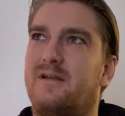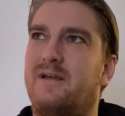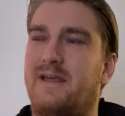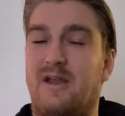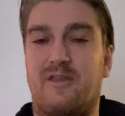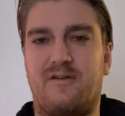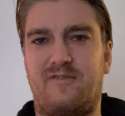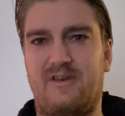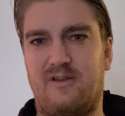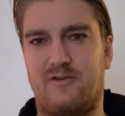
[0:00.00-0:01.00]
in other
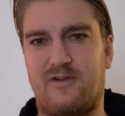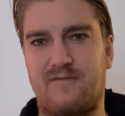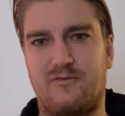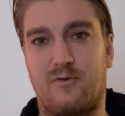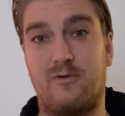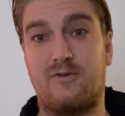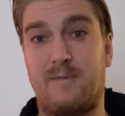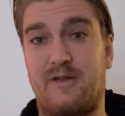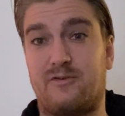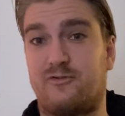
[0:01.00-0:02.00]
videos I've talked
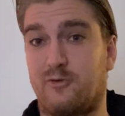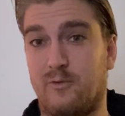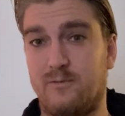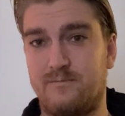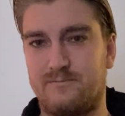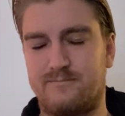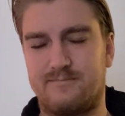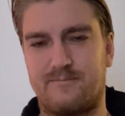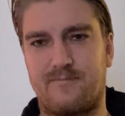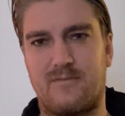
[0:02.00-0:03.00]
about the soul,
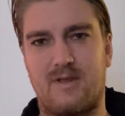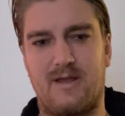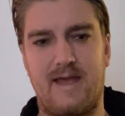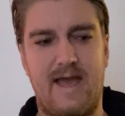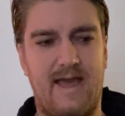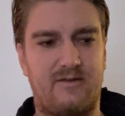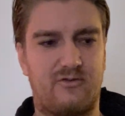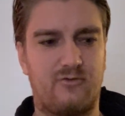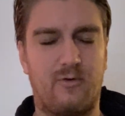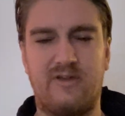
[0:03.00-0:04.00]
and the
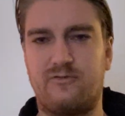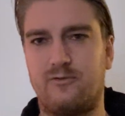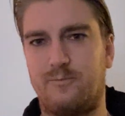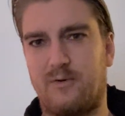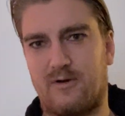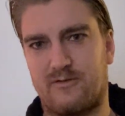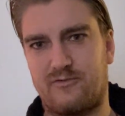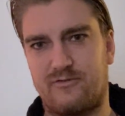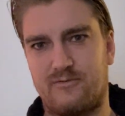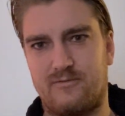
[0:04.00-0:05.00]
soul has two
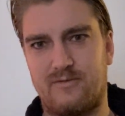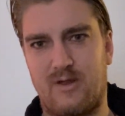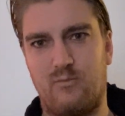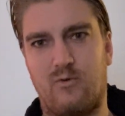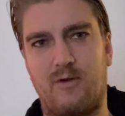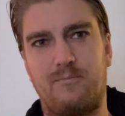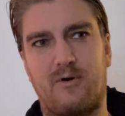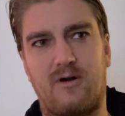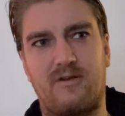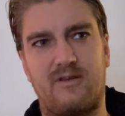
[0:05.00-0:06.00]
parts. And one part